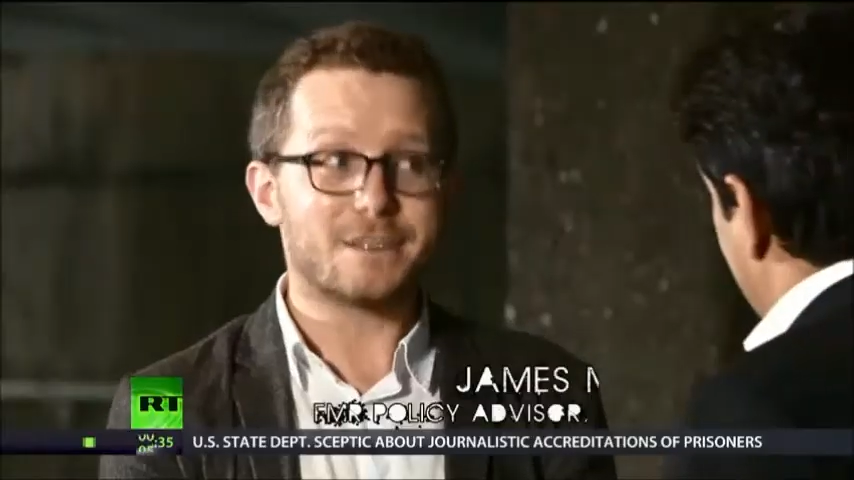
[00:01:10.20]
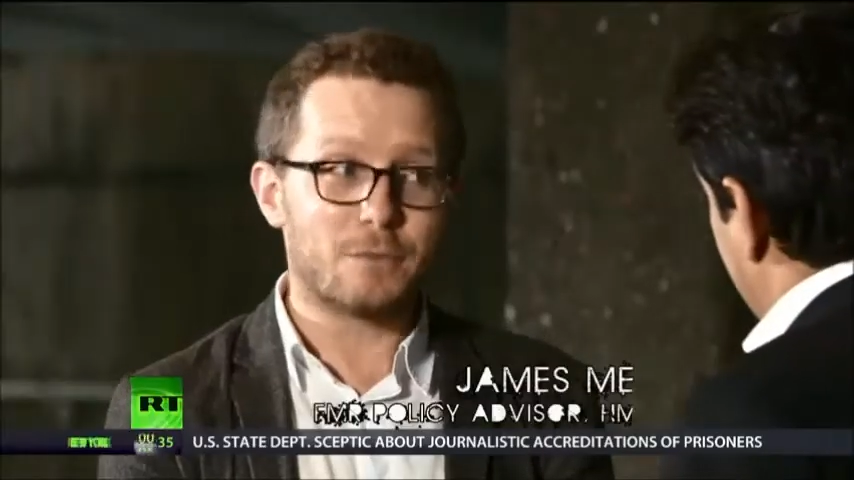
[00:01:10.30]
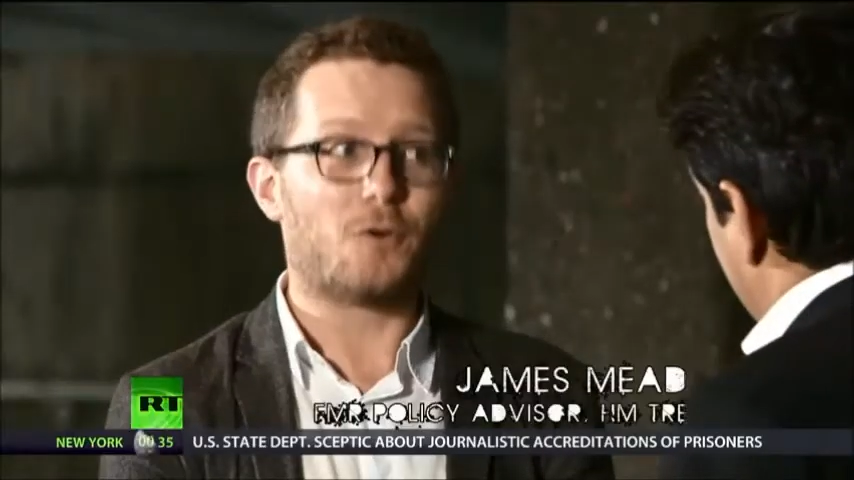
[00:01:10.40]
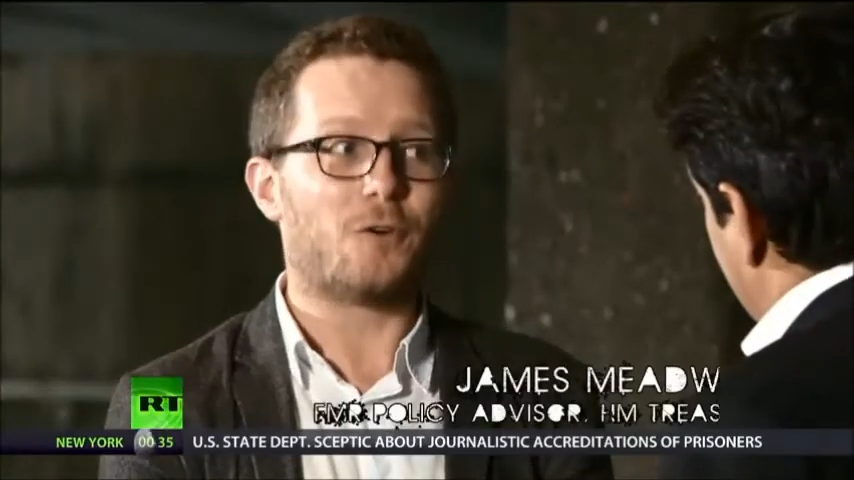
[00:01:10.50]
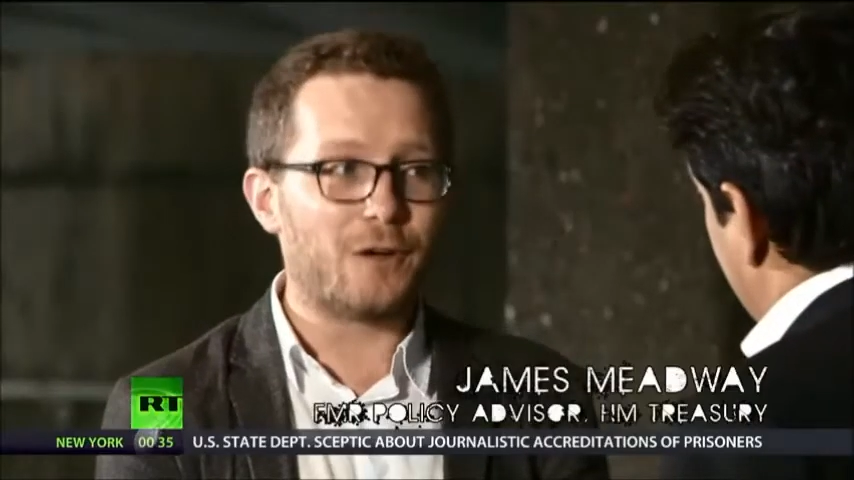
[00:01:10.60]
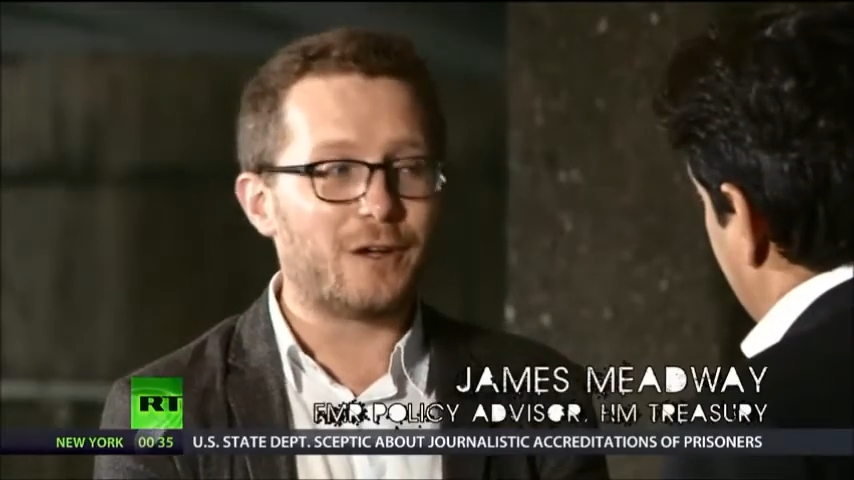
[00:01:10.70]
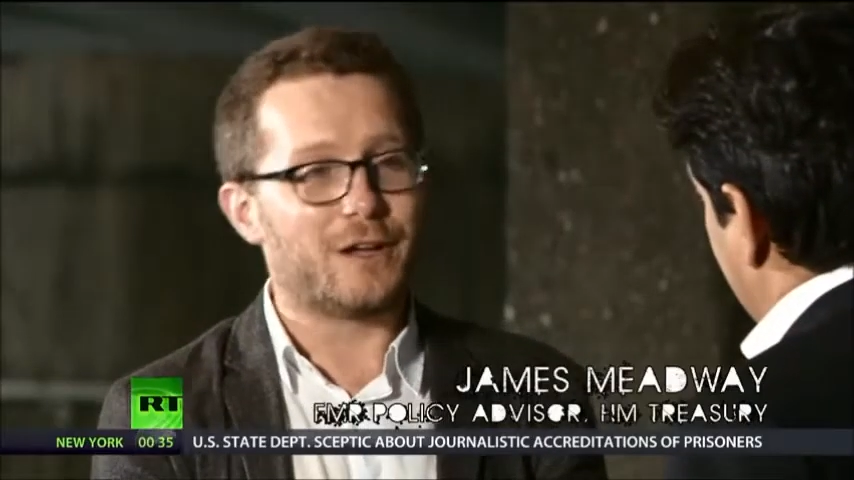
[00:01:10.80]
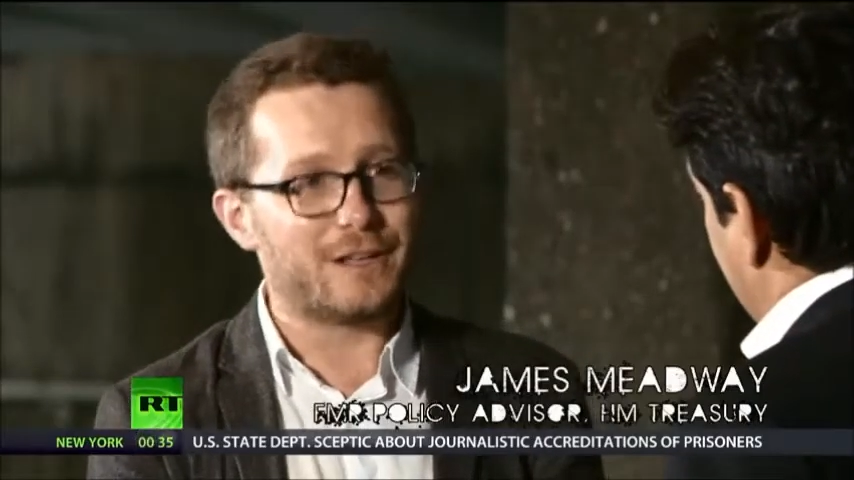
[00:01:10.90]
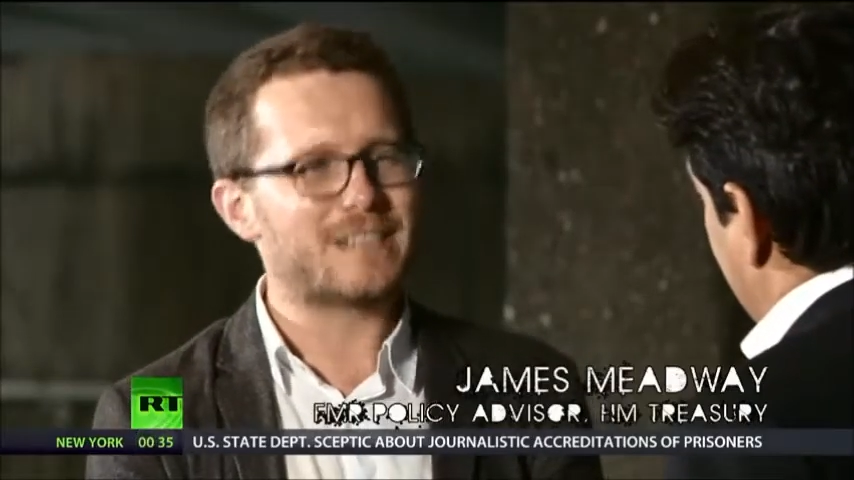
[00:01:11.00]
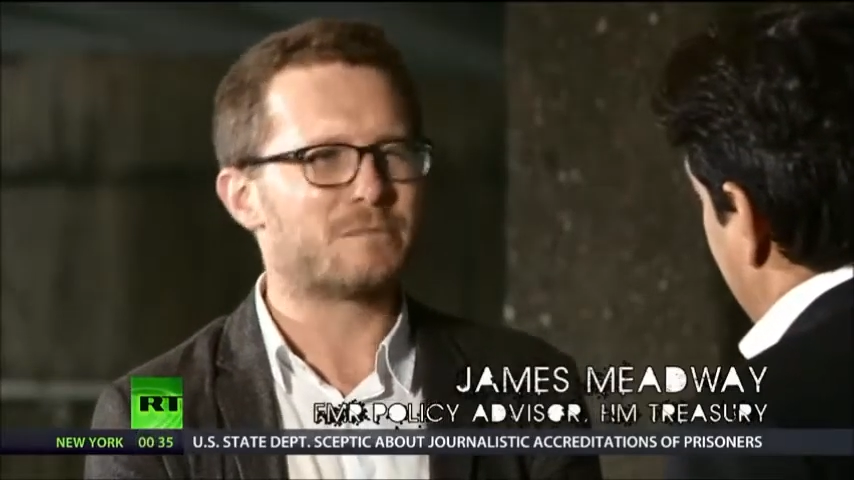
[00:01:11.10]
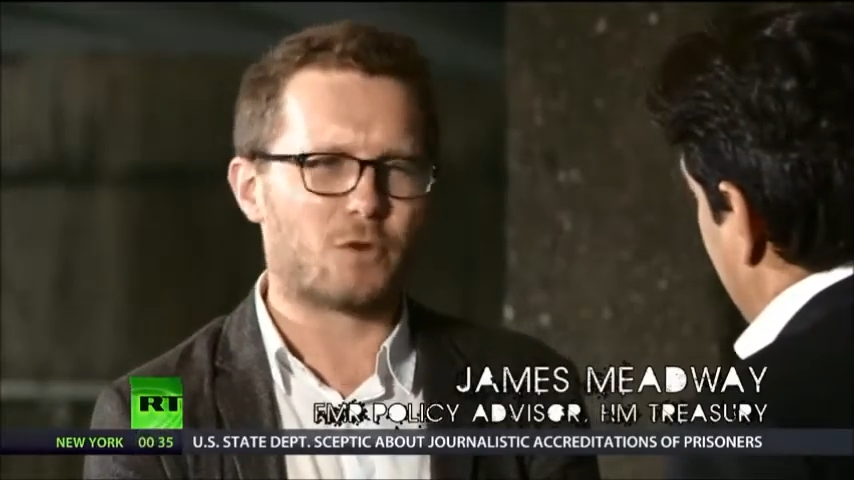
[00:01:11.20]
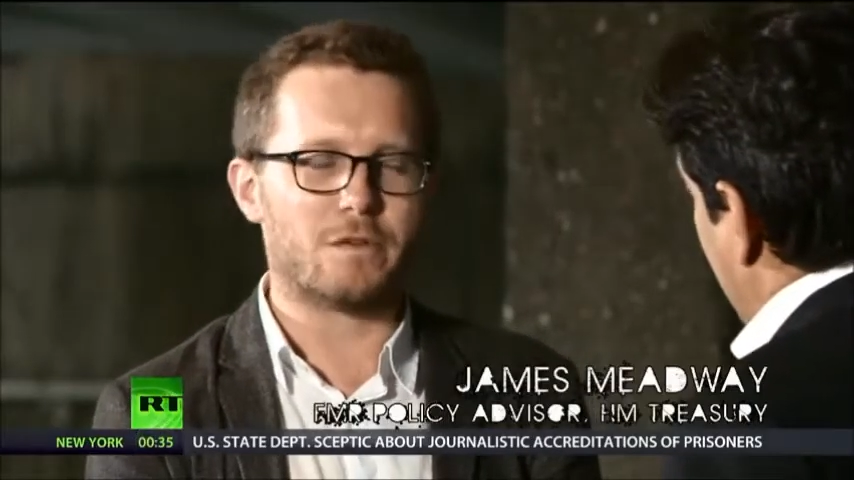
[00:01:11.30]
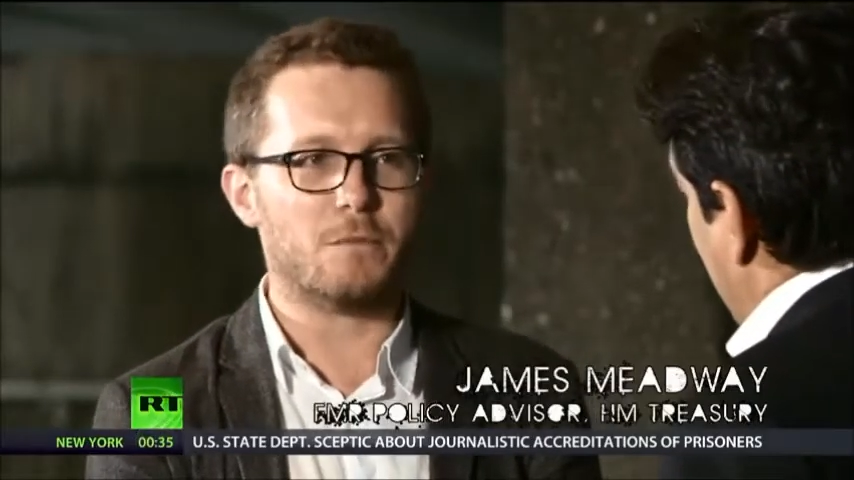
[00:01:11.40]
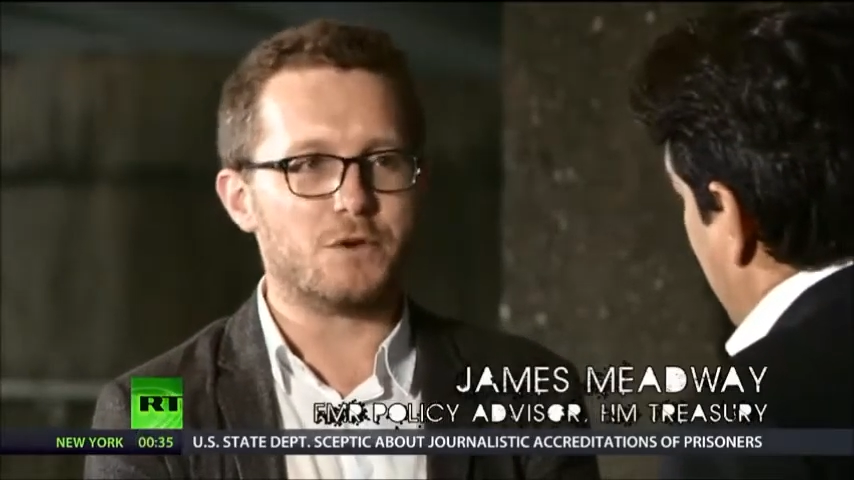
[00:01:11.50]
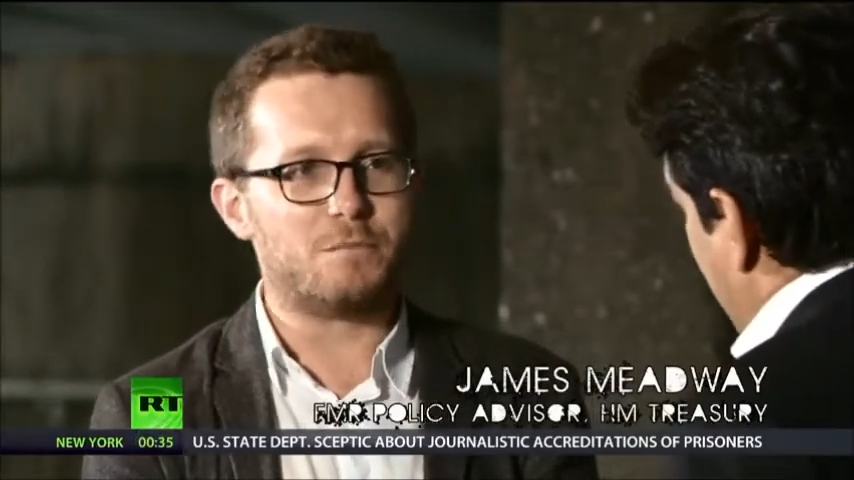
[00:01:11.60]
more of
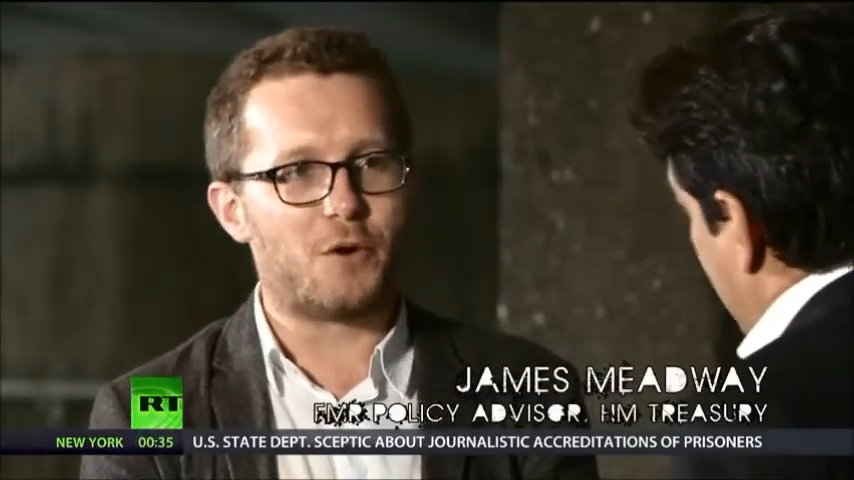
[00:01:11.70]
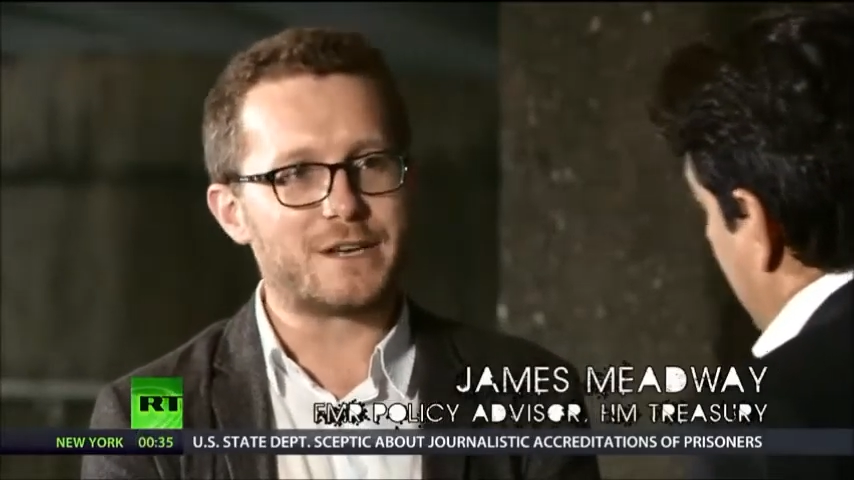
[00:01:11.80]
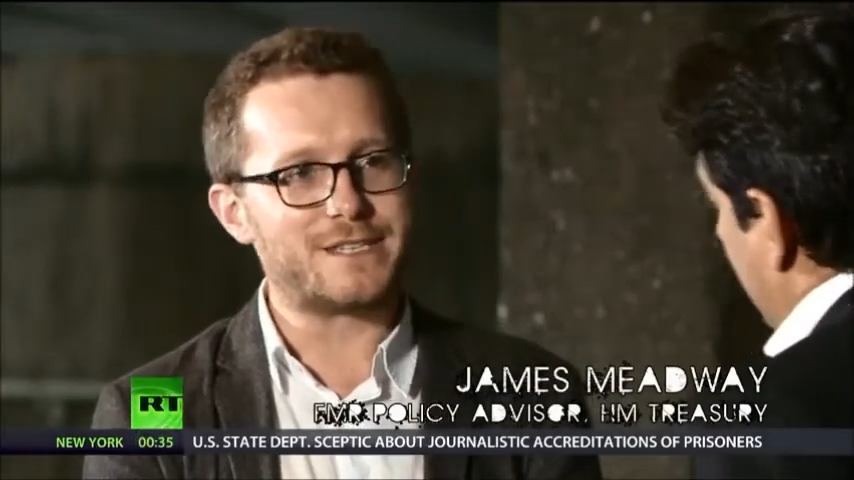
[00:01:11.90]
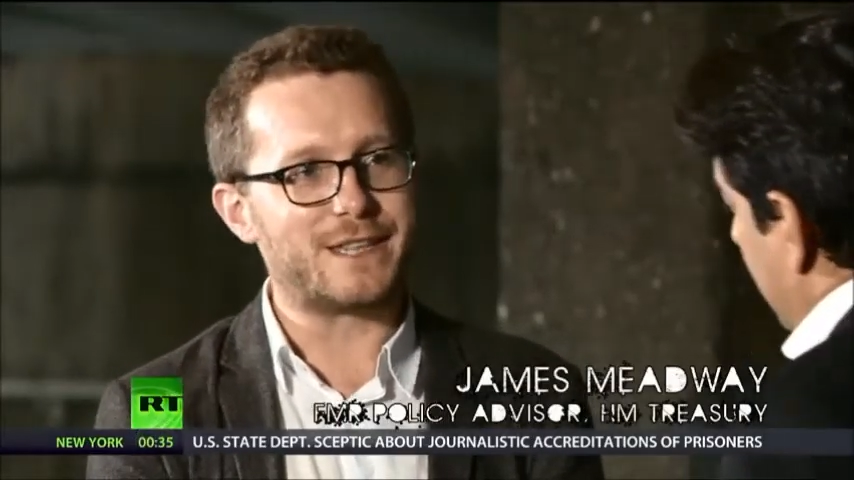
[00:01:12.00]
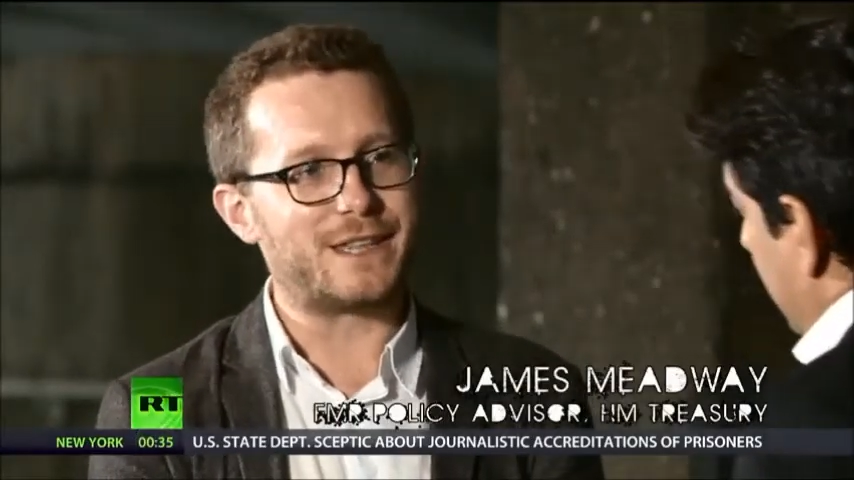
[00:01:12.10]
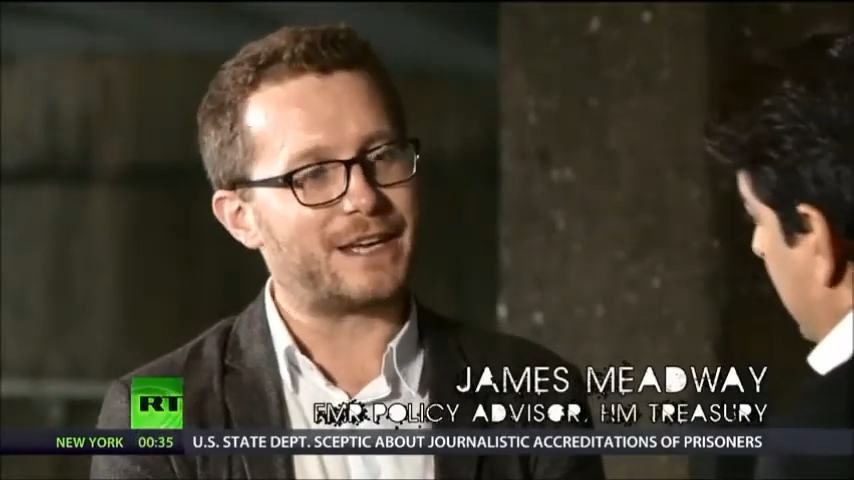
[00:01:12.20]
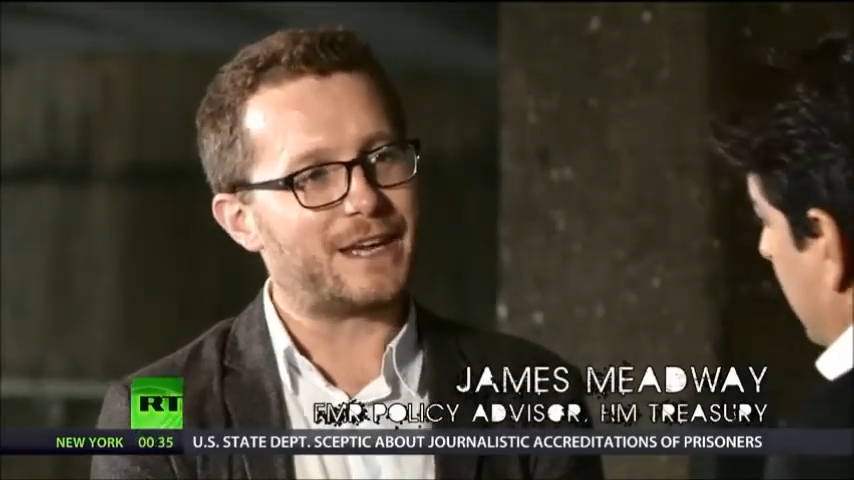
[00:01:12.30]
a moot point, I think.